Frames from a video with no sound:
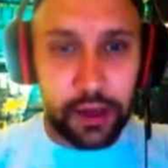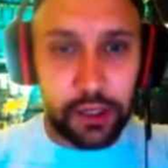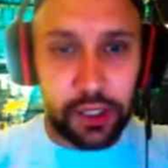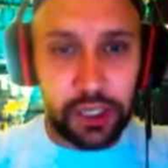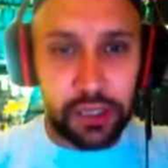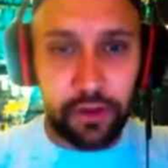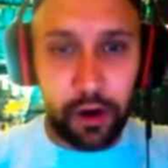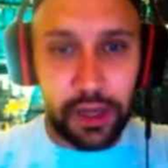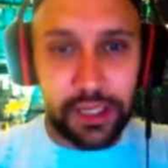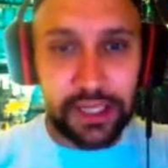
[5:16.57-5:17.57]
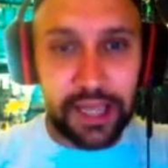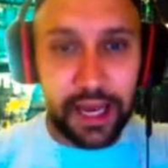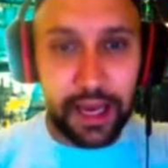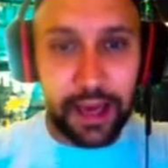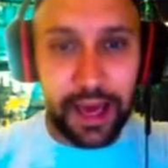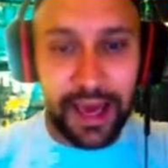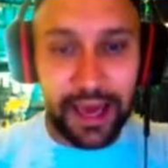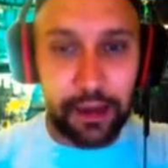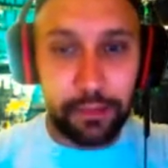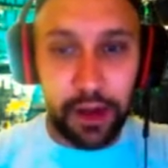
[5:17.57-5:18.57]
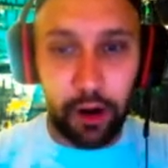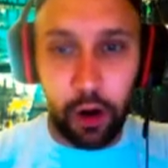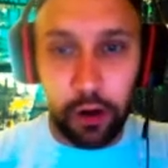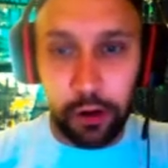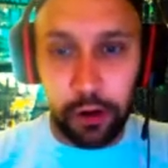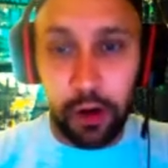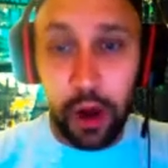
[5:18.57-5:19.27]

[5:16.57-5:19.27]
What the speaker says: just as far as he's getting a hit a bit harder